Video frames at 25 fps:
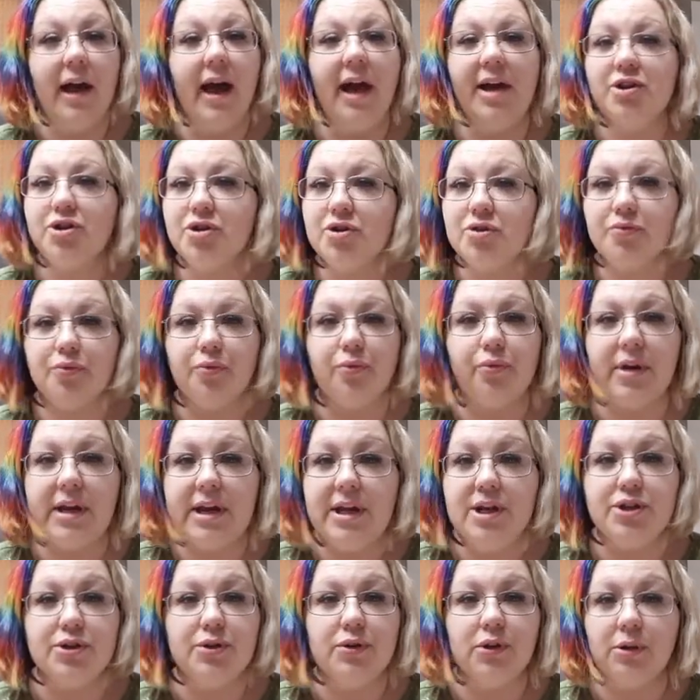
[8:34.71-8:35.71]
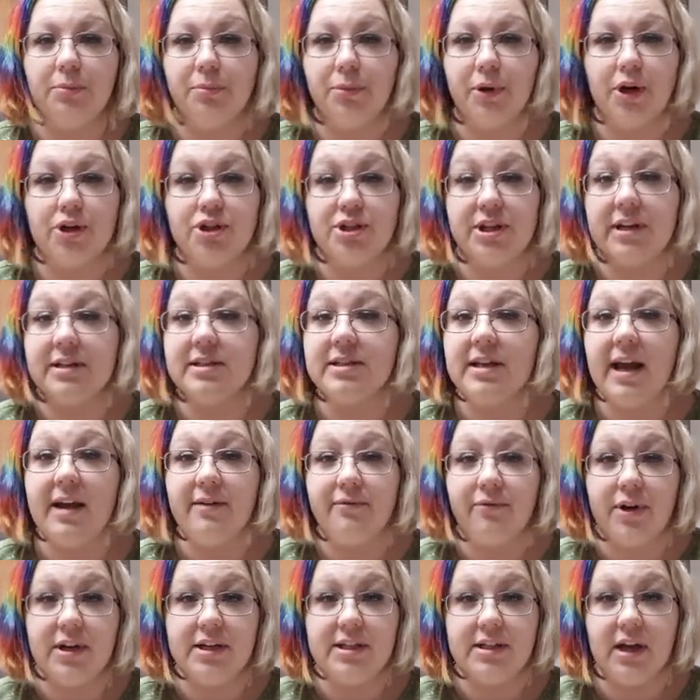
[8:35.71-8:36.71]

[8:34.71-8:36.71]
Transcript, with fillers: and just redo the project every